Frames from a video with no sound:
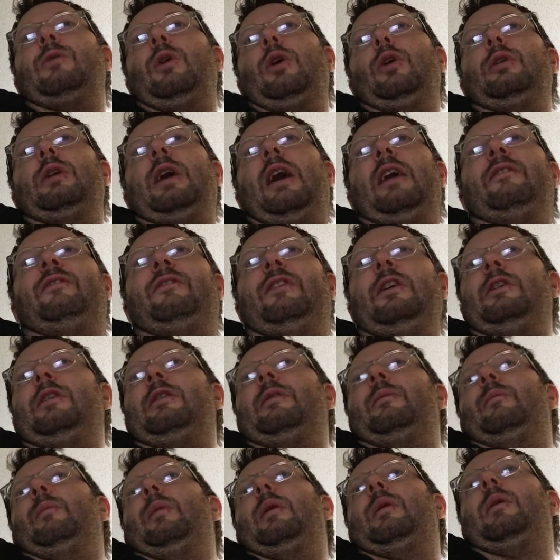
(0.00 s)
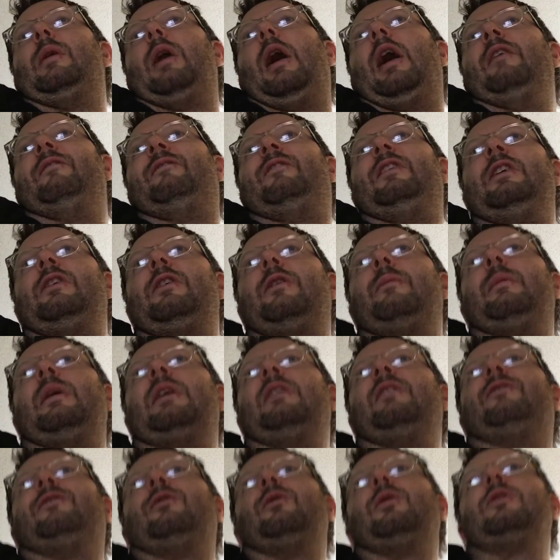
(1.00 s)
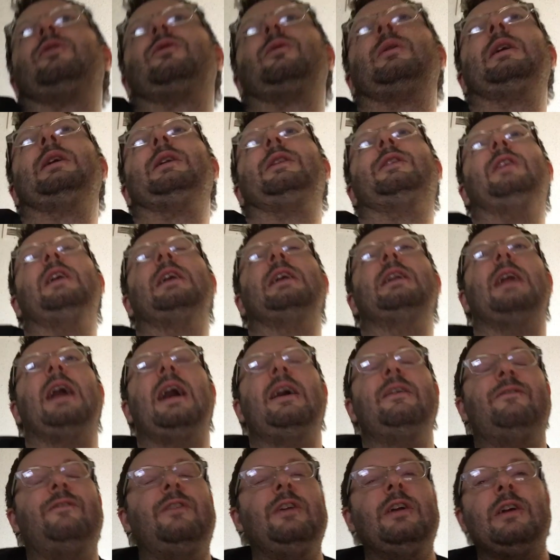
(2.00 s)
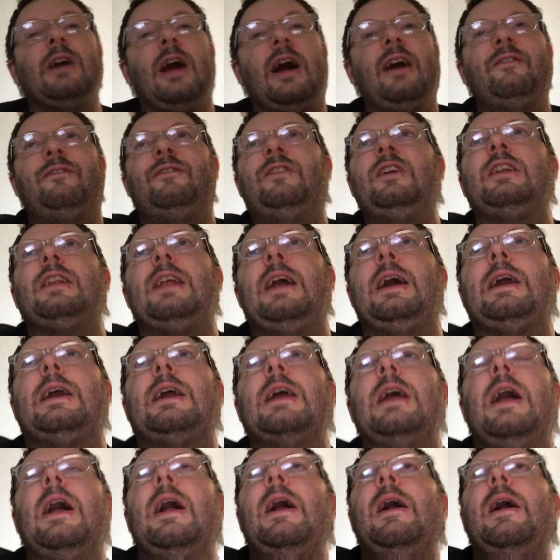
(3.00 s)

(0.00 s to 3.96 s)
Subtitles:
wrote, I fear the metaphor is running thin. I feel like